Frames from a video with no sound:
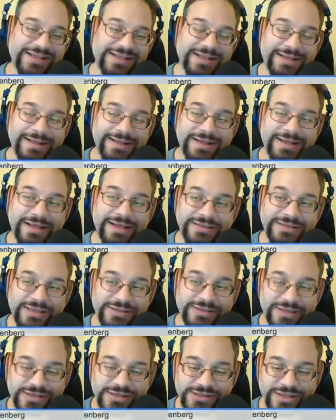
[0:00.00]

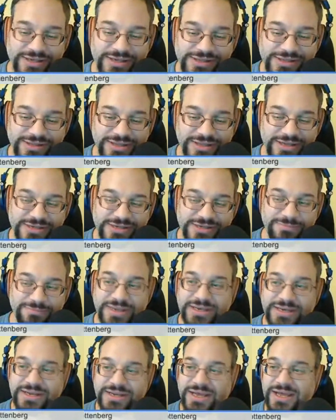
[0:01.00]
let's. It's been.
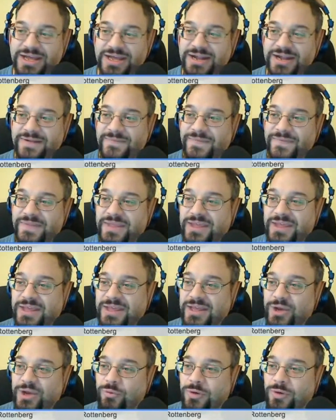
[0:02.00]

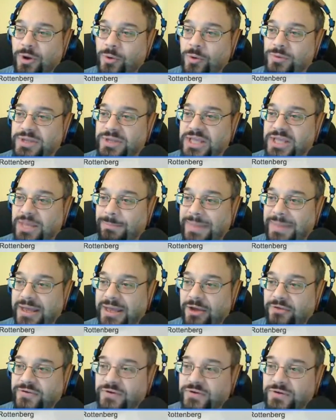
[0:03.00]
We're only
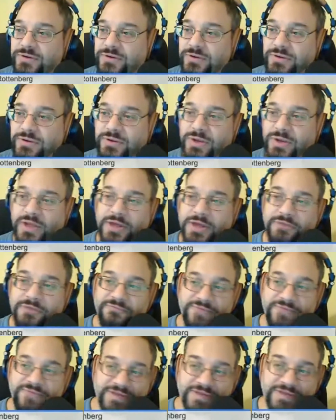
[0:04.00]
about
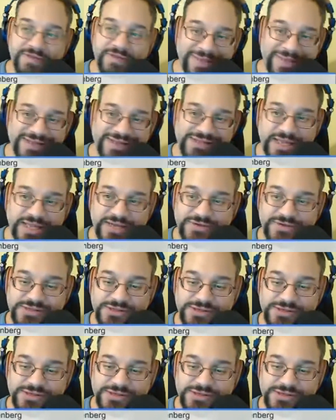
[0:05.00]
50 minutes late to start the